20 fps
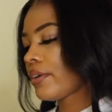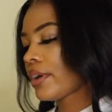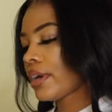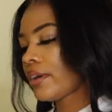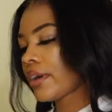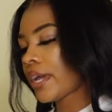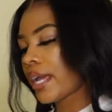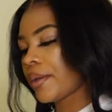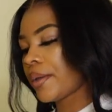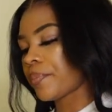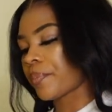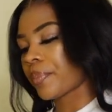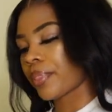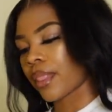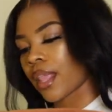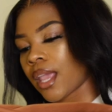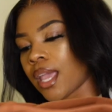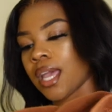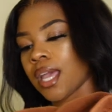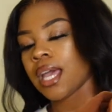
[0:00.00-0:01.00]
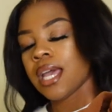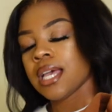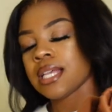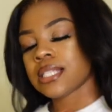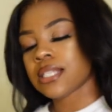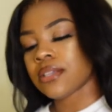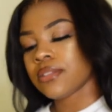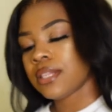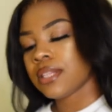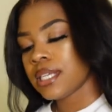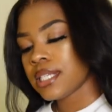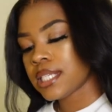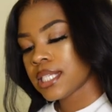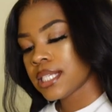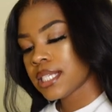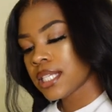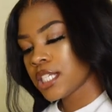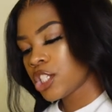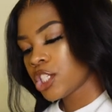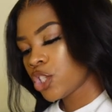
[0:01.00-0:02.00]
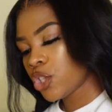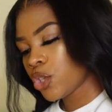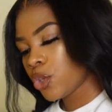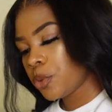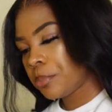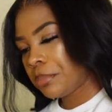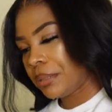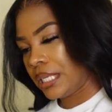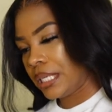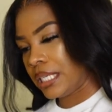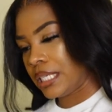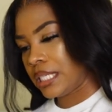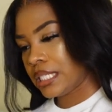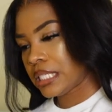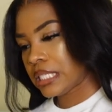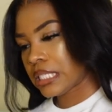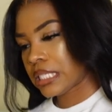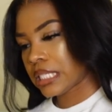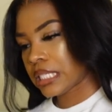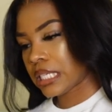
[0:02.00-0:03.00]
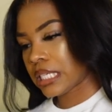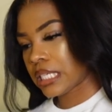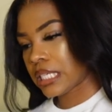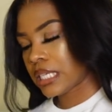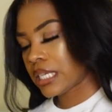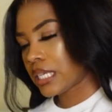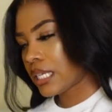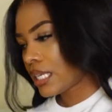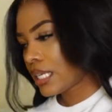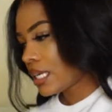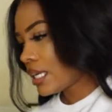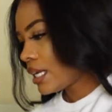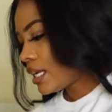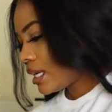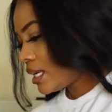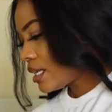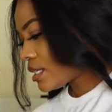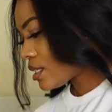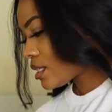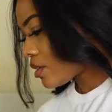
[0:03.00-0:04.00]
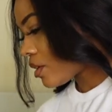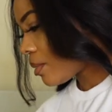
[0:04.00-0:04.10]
okay, okay. So this is a two-piece. So